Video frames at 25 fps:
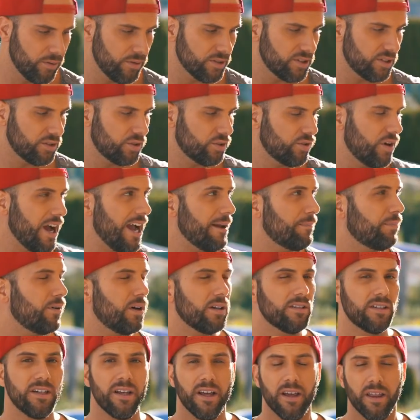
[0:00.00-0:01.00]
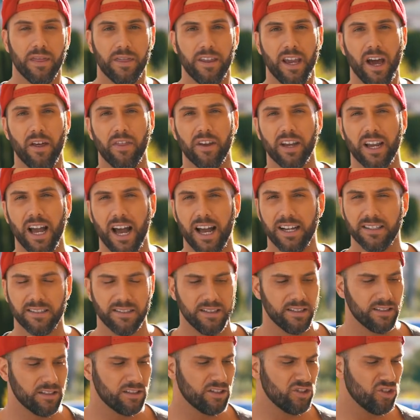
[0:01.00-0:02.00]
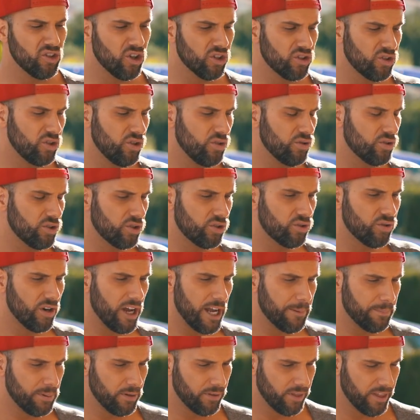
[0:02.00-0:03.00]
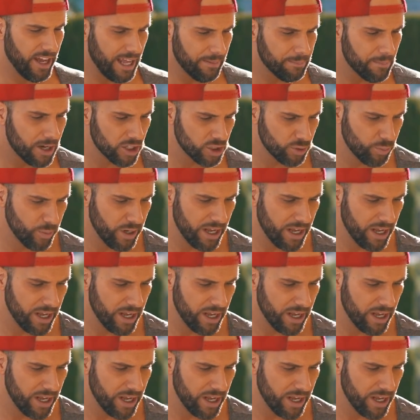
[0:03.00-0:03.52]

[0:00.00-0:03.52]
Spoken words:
course, a tripod. The other guys did not use a tripod that much.